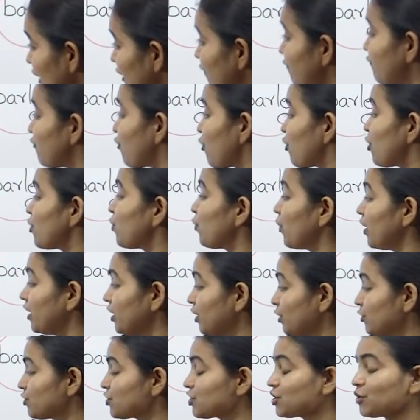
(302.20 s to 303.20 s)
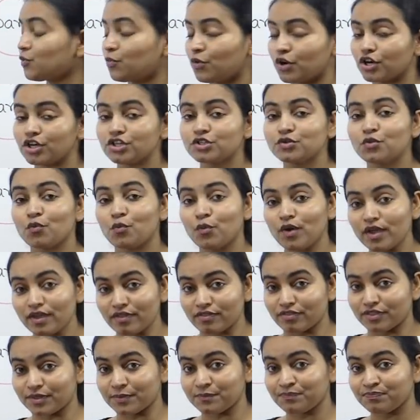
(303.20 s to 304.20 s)
therefore we use the word
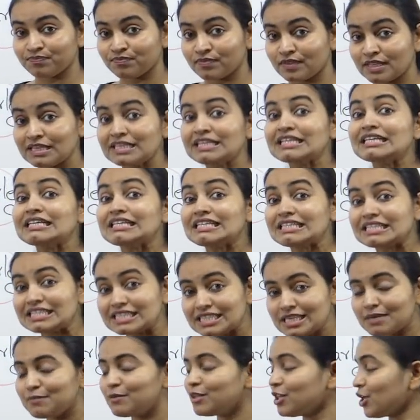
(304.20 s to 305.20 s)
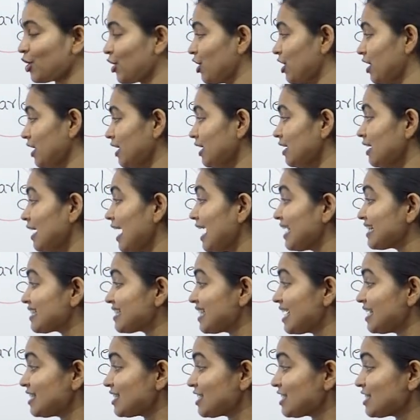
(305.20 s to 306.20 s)
with. Similarly, a
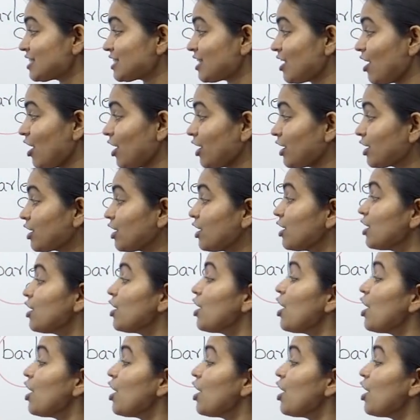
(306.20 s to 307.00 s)
sentence like,